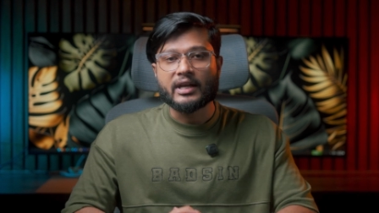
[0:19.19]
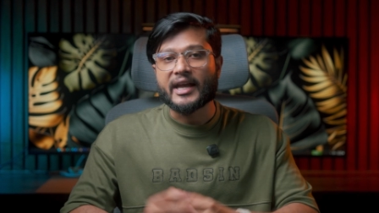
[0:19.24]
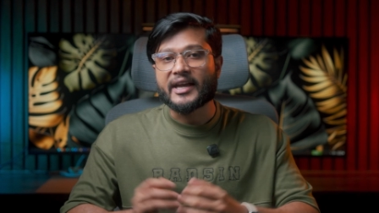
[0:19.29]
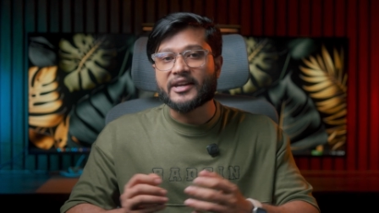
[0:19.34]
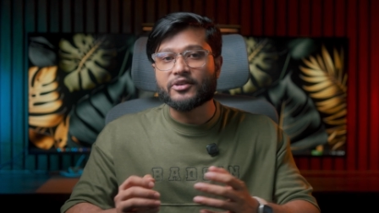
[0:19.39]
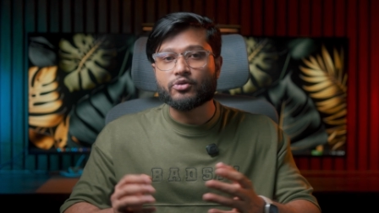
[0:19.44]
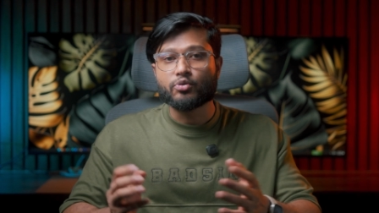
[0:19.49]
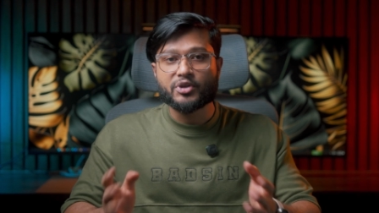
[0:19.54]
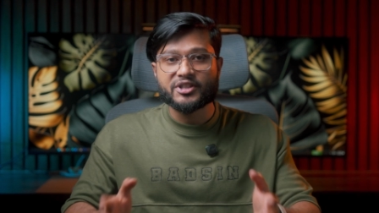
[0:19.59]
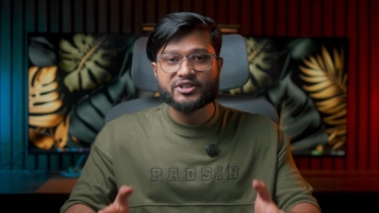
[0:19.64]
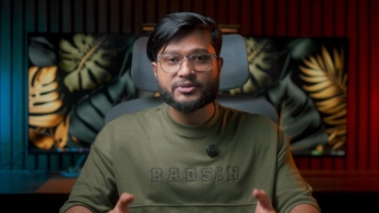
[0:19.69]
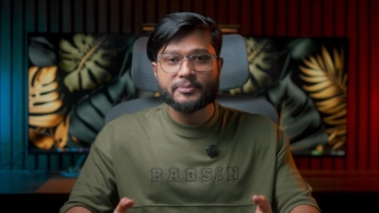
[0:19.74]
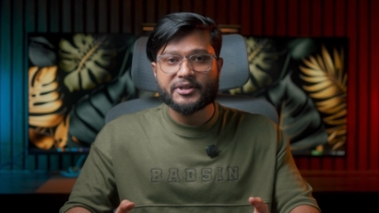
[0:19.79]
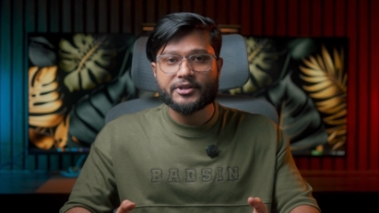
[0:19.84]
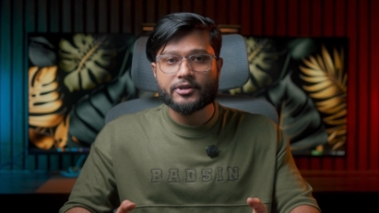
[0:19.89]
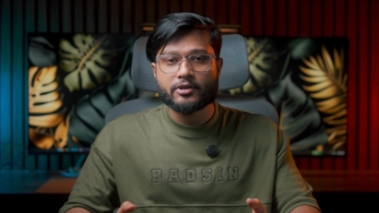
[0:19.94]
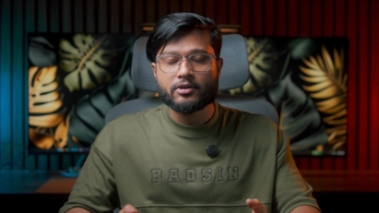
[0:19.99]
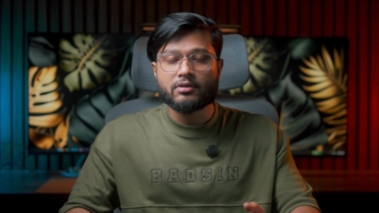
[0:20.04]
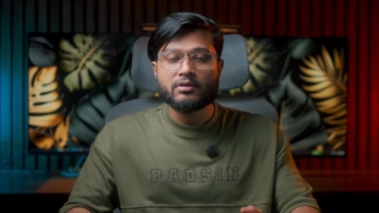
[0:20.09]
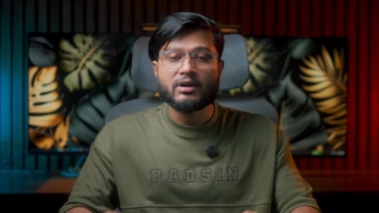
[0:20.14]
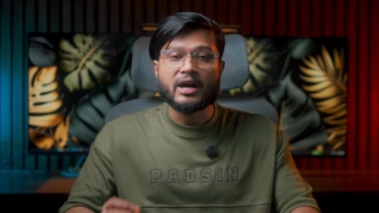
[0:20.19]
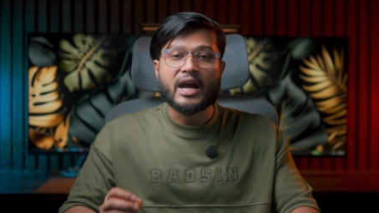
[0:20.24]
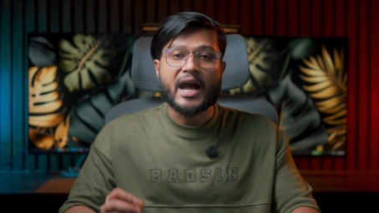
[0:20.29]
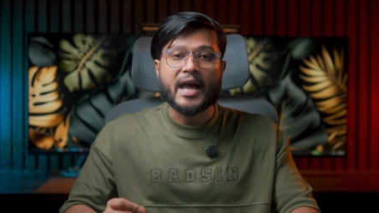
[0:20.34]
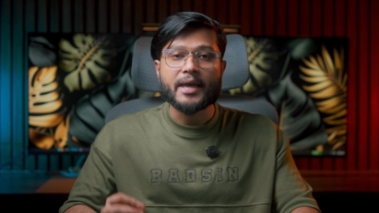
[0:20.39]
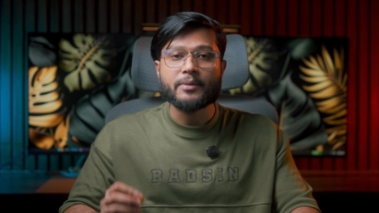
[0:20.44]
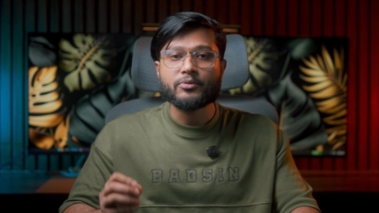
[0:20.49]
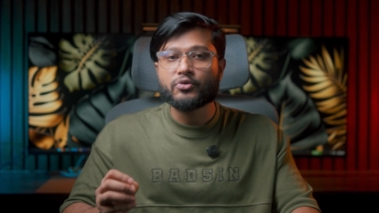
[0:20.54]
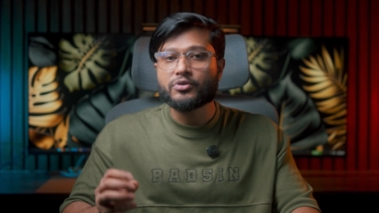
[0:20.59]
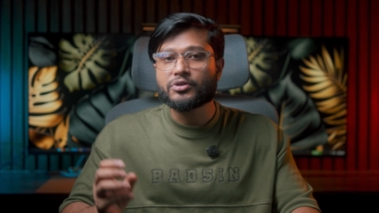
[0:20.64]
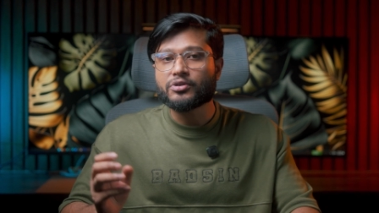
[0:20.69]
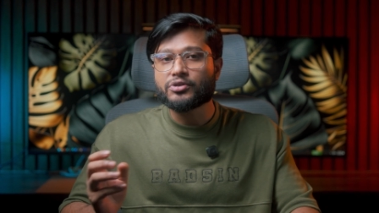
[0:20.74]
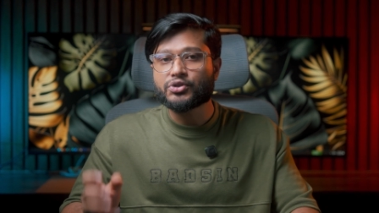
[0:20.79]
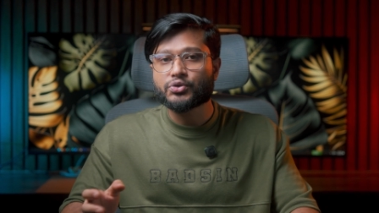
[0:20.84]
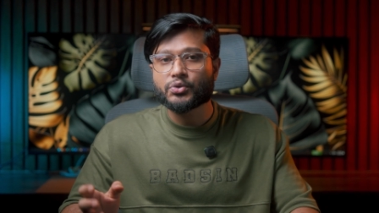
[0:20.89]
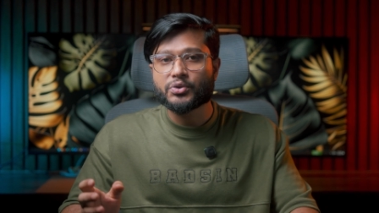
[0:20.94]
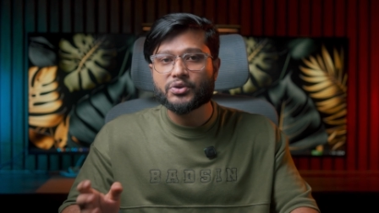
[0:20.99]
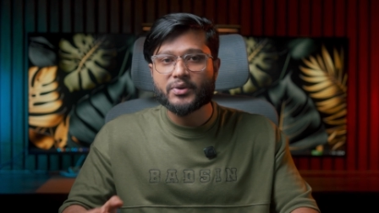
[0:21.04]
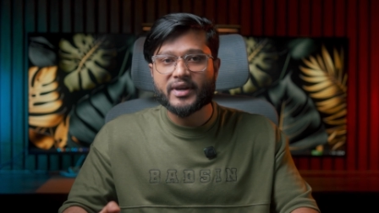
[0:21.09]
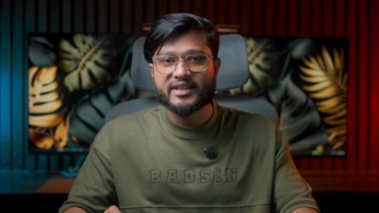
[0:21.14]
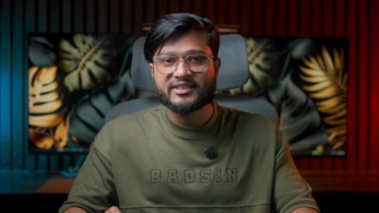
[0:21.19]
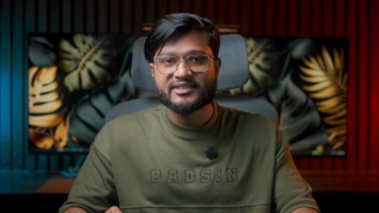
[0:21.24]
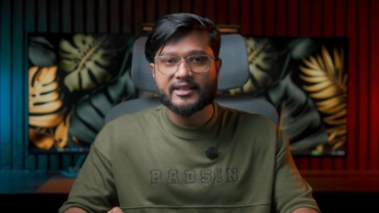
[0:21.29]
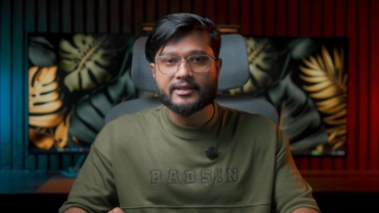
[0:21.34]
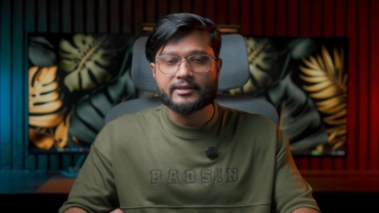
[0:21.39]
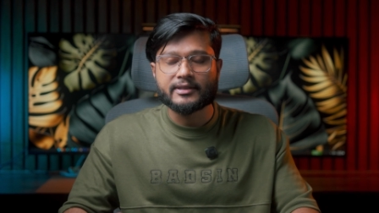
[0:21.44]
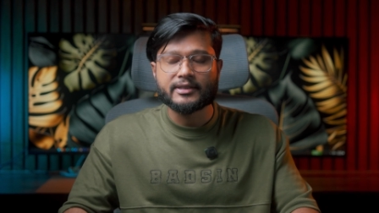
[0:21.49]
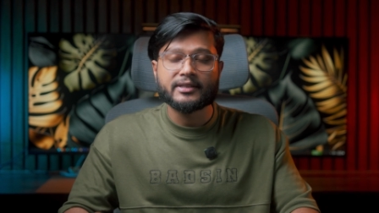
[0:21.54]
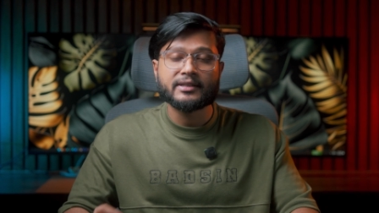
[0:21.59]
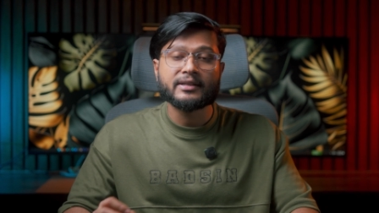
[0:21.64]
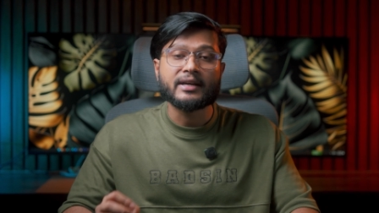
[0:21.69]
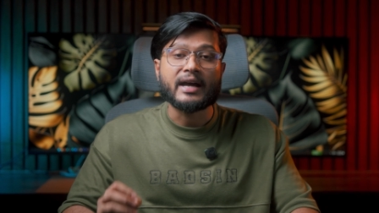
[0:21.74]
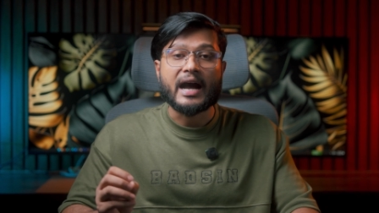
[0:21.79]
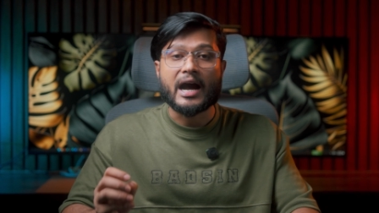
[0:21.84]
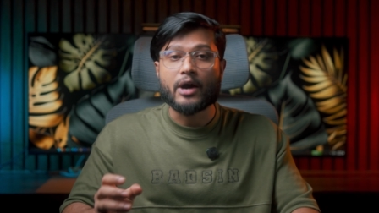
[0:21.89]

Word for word: And today's video, I'm going to show you exactly